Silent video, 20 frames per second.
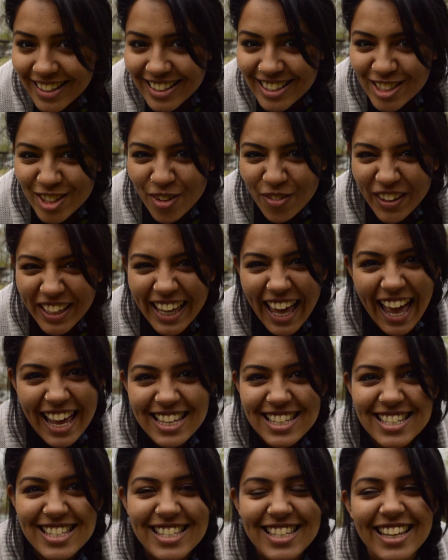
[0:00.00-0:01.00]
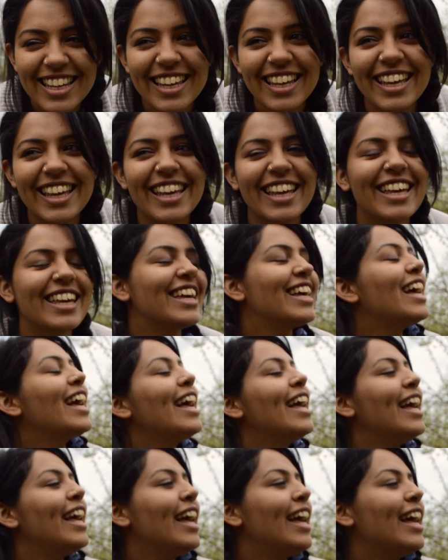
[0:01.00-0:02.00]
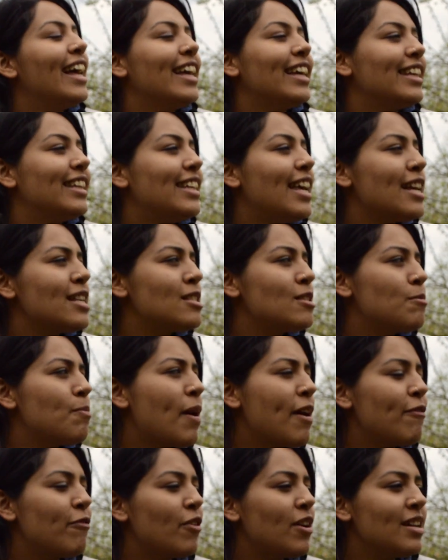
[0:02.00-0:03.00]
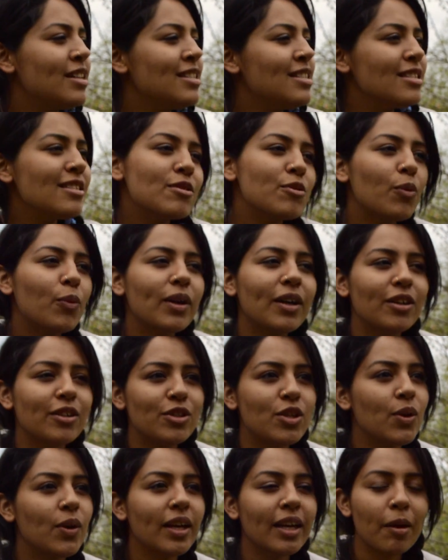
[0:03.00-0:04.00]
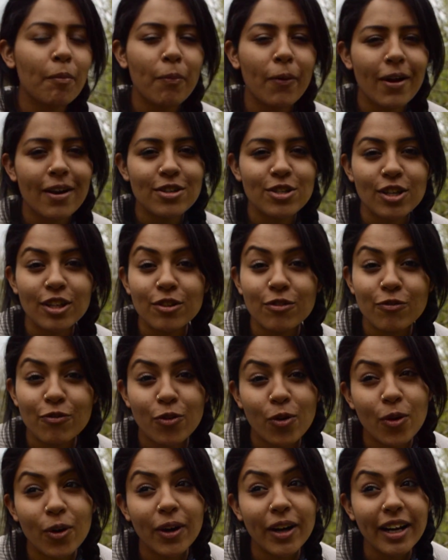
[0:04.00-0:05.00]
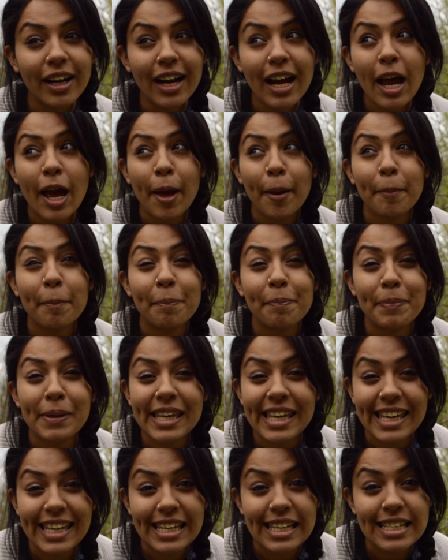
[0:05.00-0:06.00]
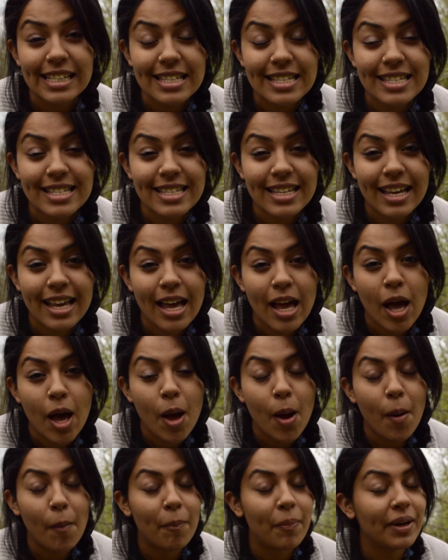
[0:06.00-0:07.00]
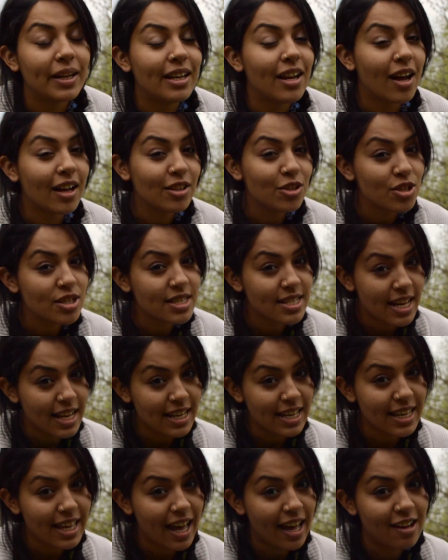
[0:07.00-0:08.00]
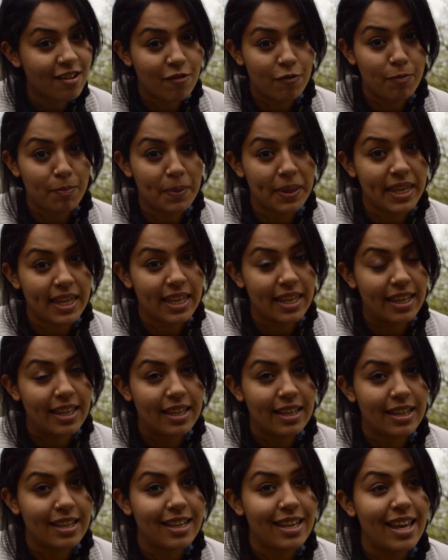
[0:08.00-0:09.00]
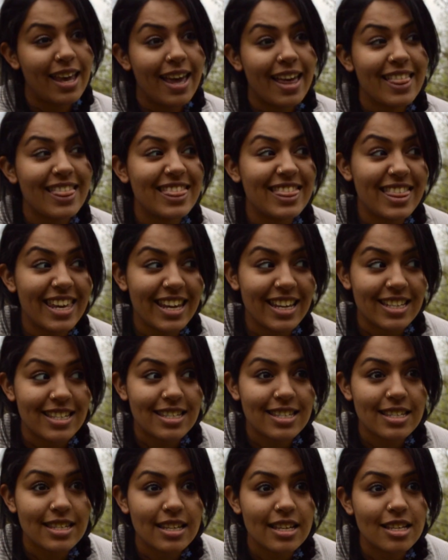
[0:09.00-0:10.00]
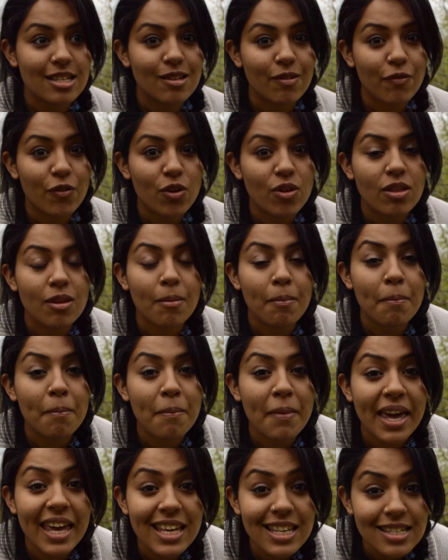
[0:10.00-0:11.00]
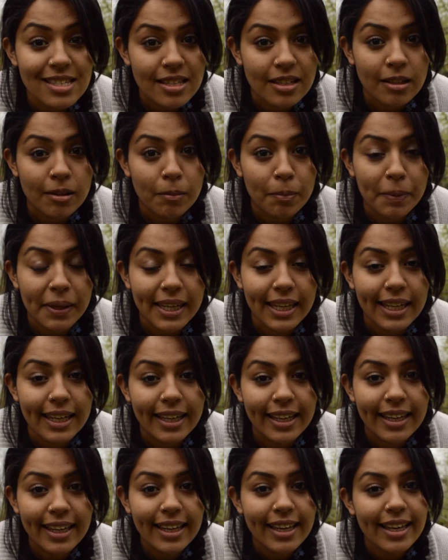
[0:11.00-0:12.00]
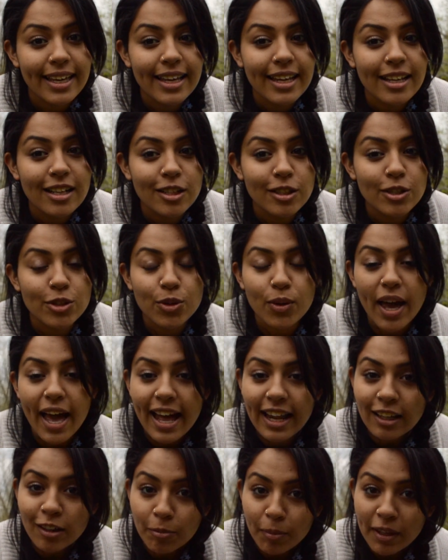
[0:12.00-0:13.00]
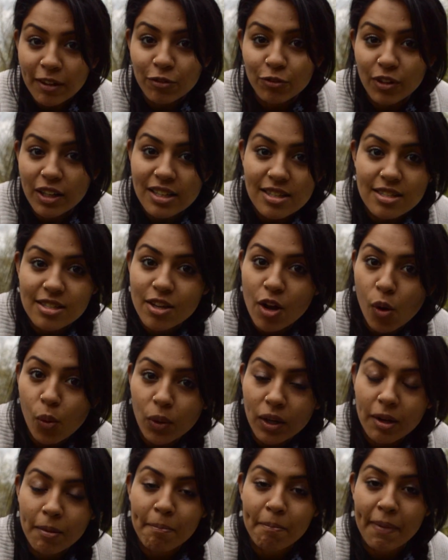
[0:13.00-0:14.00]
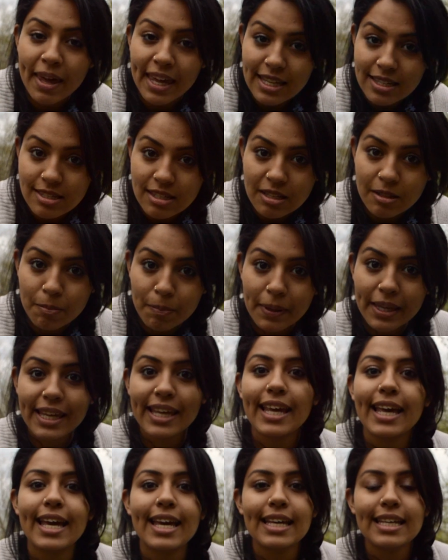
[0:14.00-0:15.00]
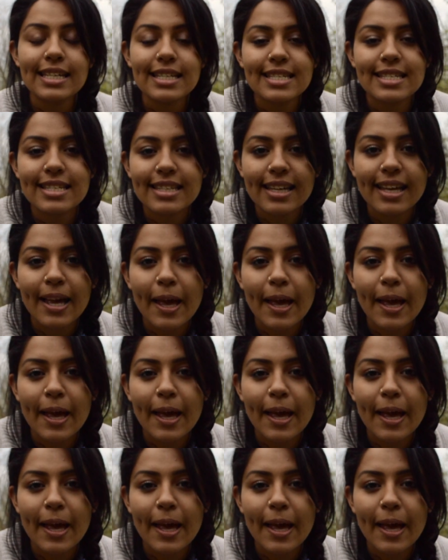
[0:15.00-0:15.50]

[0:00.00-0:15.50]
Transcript: Do you have a guess? Yes, my friends, we are doing a project for bees. But not just any kind of bee. This is for the mason bee. Do any of my friends know what a mason bee is?